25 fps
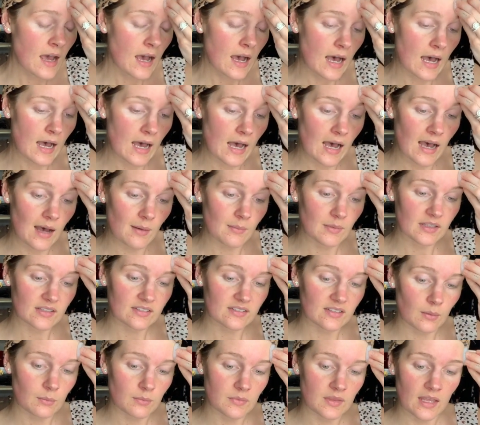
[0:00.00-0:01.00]
Um,
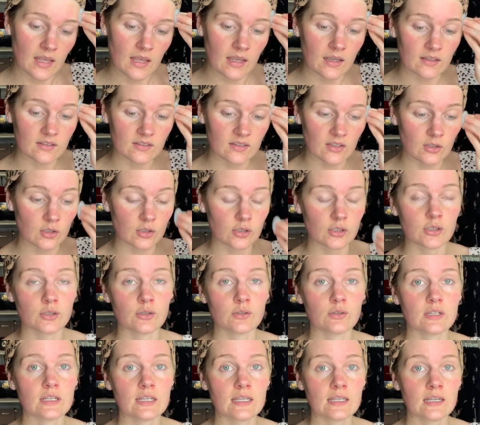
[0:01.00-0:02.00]
some things
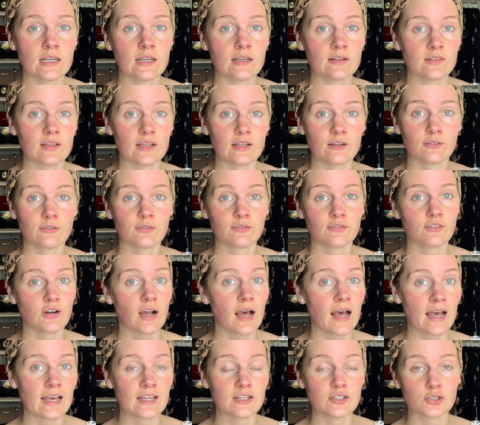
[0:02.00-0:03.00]
include eating like
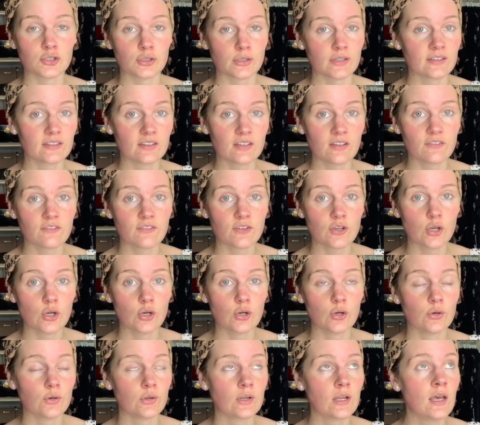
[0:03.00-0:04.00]
fried greasy
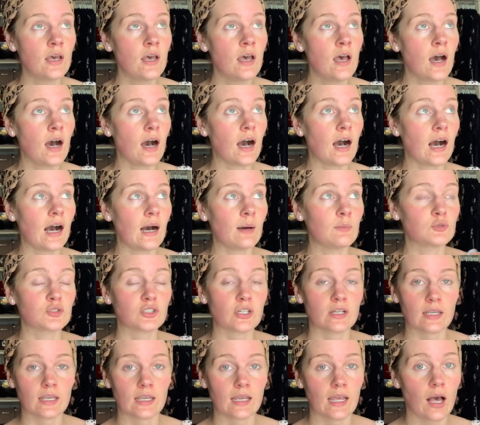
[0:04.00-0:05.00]
food, um,
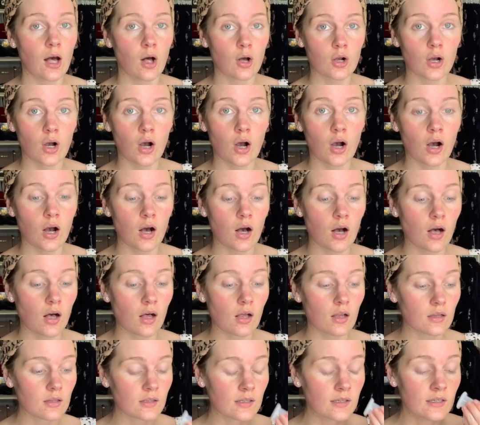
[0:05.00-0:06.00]
drinking
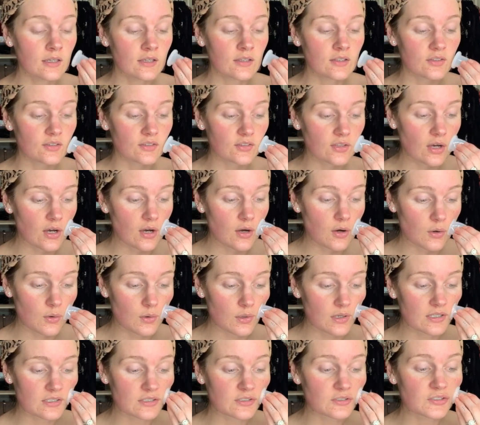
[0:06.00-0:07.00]
alcohol.
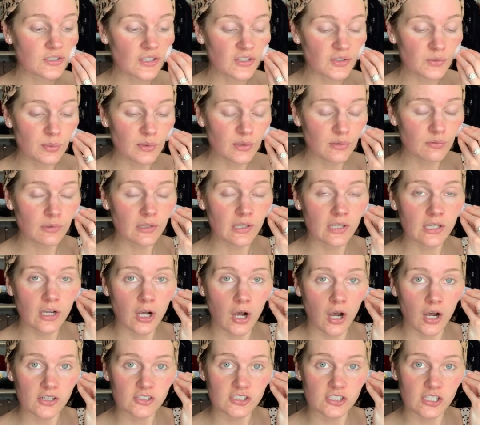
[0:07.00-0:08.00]
So just be really
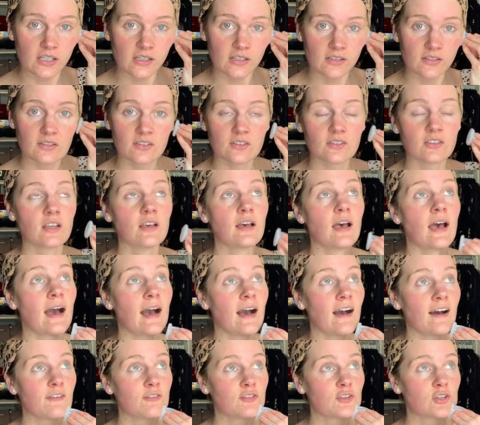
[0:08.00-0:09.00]
cautious
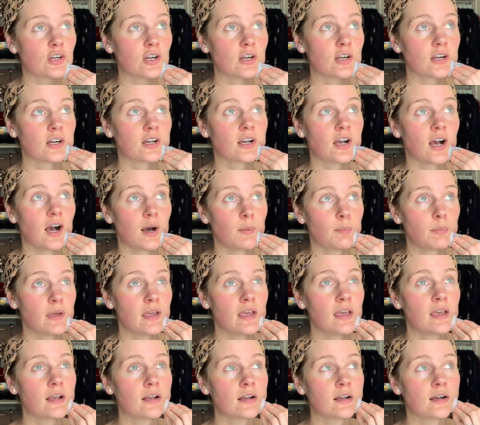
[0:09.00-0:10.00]
after
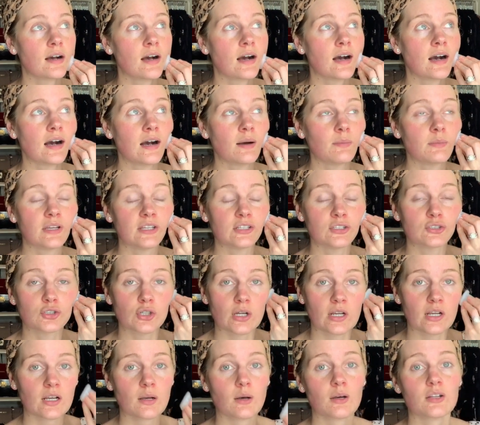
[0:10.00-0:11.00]
cupping um, and
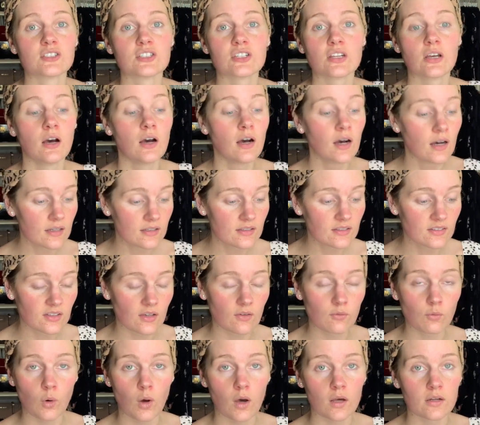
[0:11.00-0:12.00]
drink tons
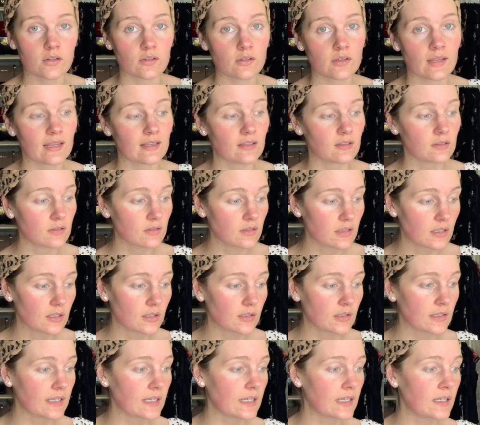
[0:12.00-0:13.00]
of water, like
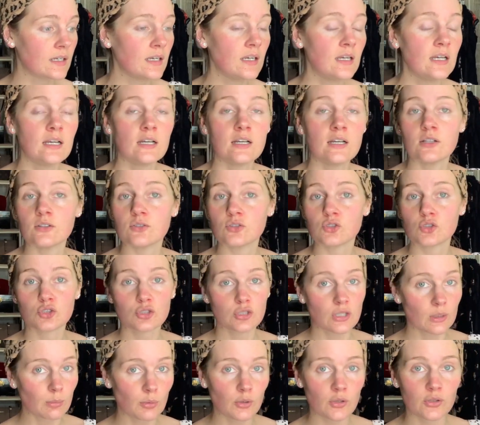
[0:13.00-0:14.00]
literally
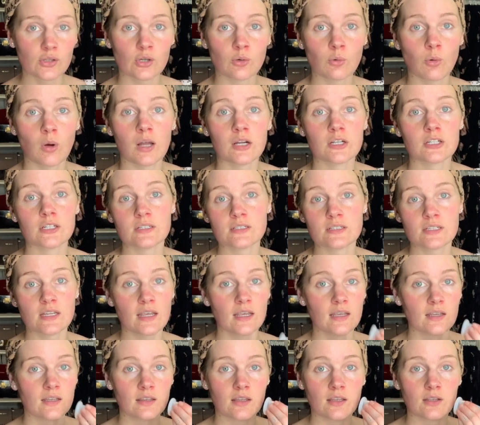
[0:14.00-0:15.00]
triple your water
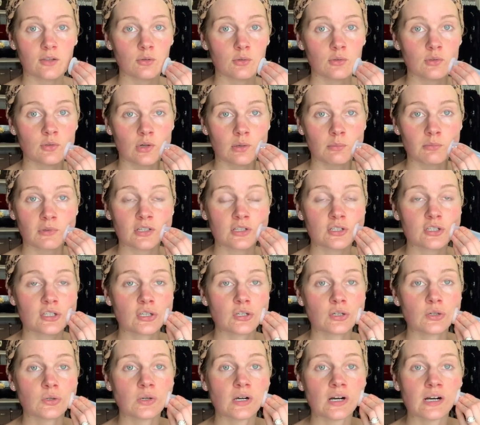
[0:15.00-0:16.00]
intake that you would normally do
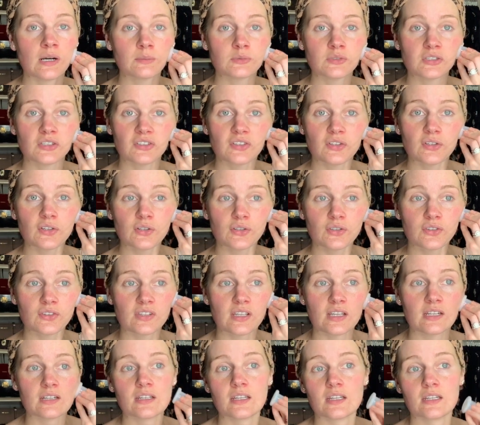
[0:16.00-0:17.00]
um, just so your
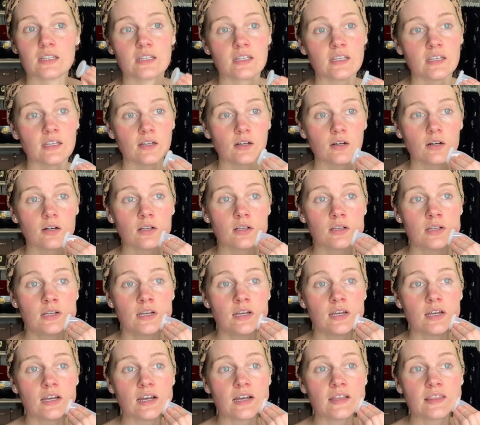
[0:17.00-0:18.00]
skin can heal
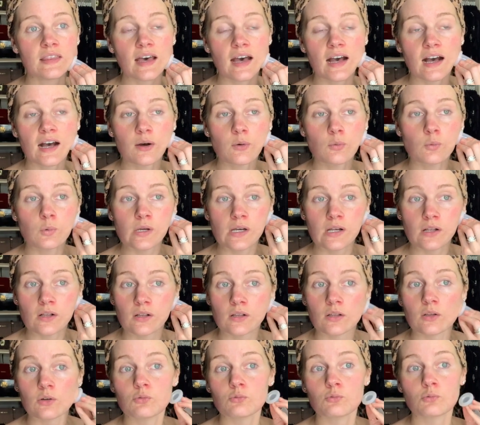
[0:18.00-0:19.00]
and that
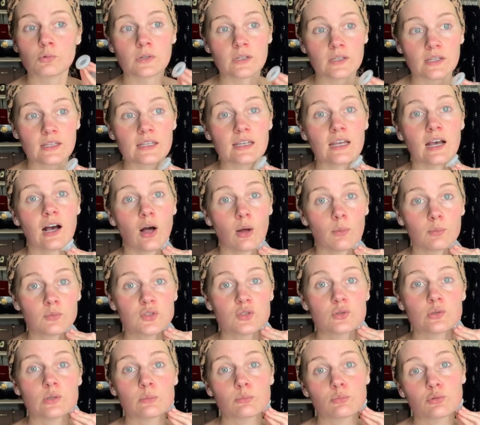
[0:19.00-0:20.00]
will really help
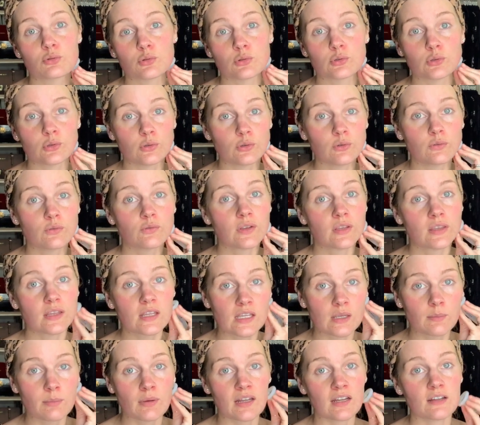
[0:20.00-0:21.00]
to improve
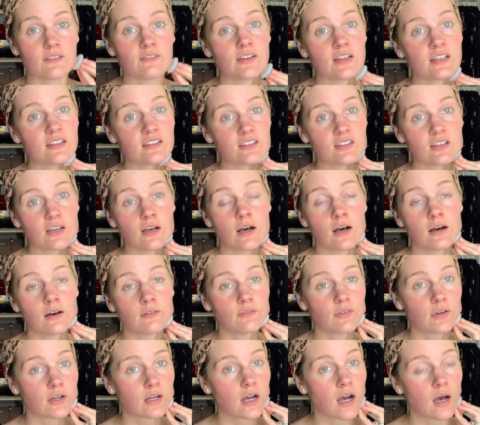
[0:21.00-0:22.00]
the benefits
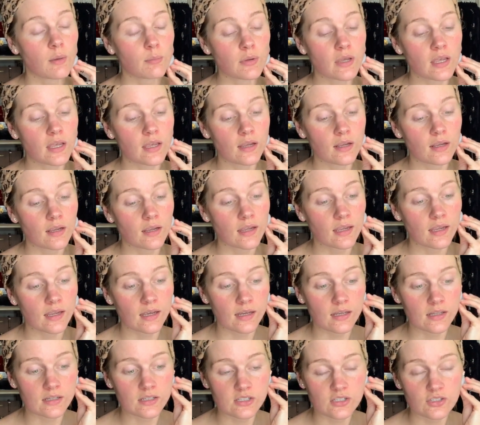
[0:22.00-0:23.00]
of cupping
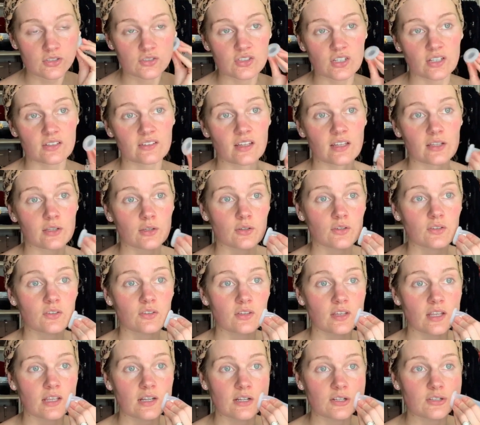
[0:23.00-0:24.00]
and just like your
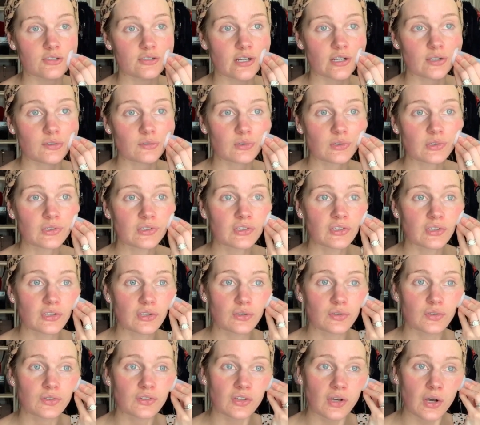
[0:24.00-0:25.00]
skin in general
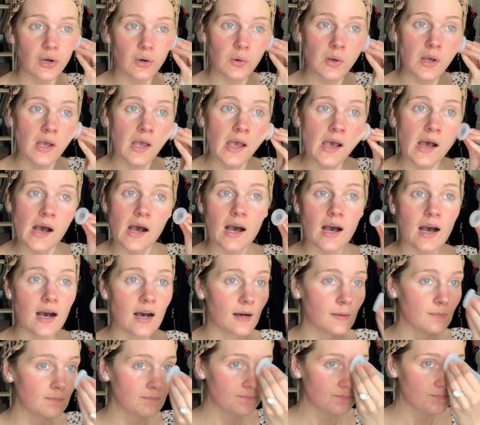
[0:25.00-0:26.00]
too so
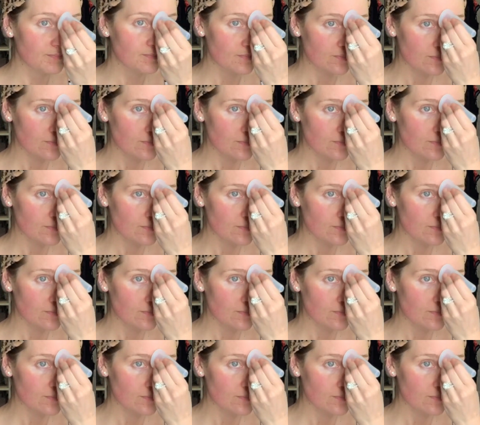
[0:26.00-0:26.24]
um,